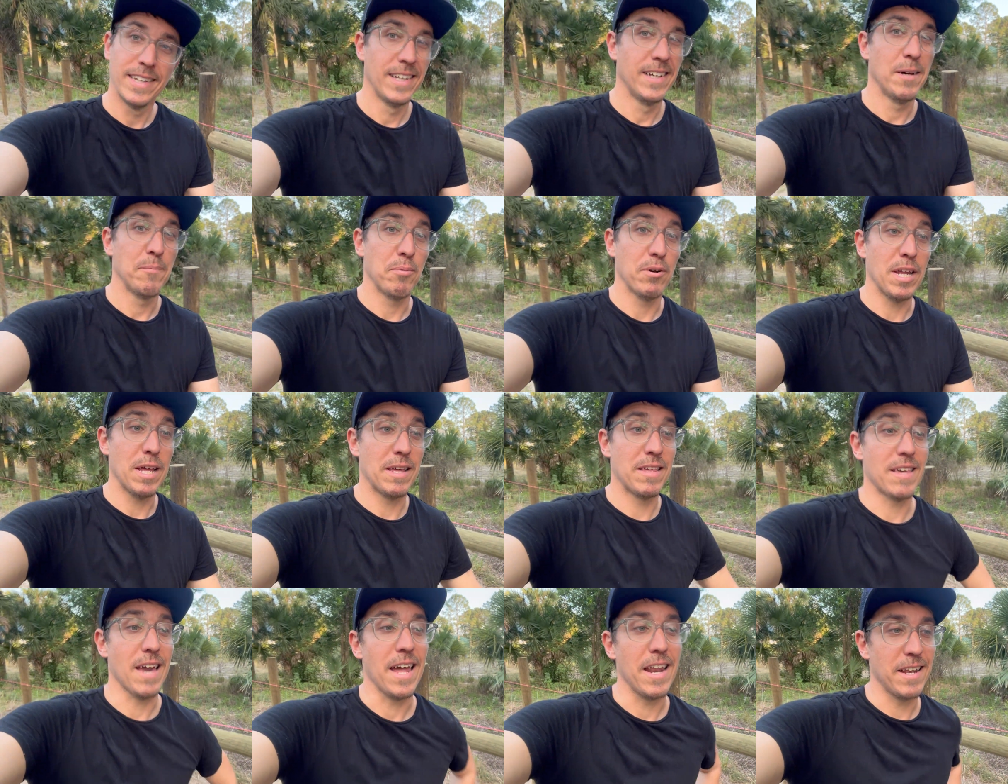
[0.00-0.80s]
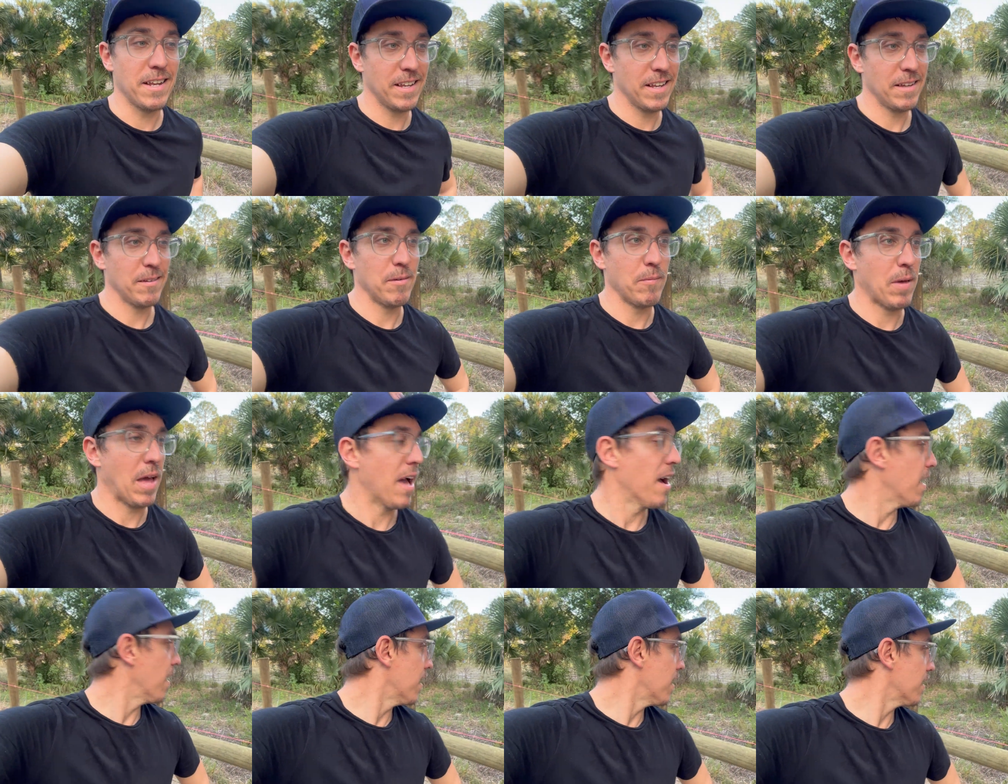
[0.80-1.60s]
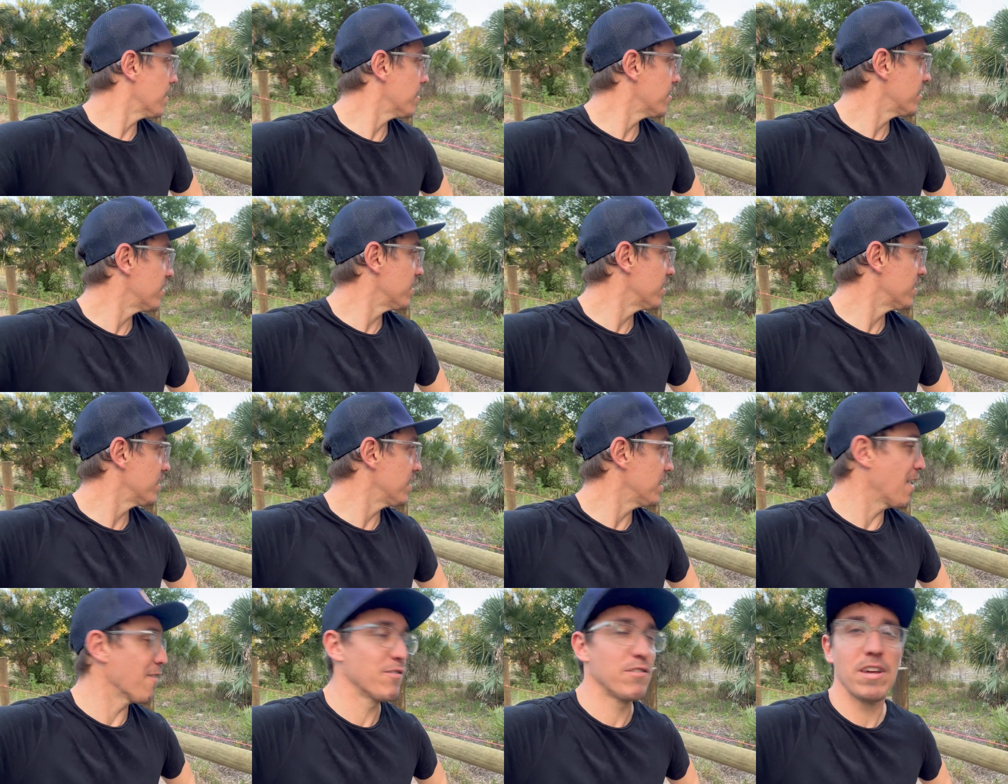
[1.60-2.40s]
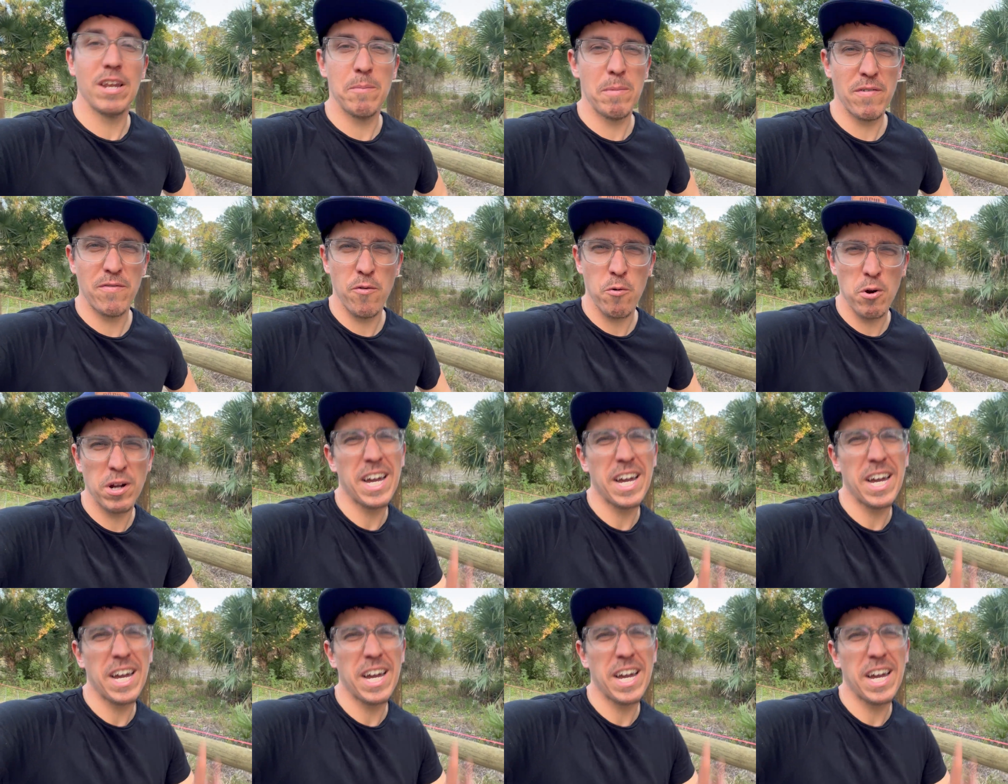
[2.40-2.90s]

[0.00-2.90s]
Pretty excited. Never done it before,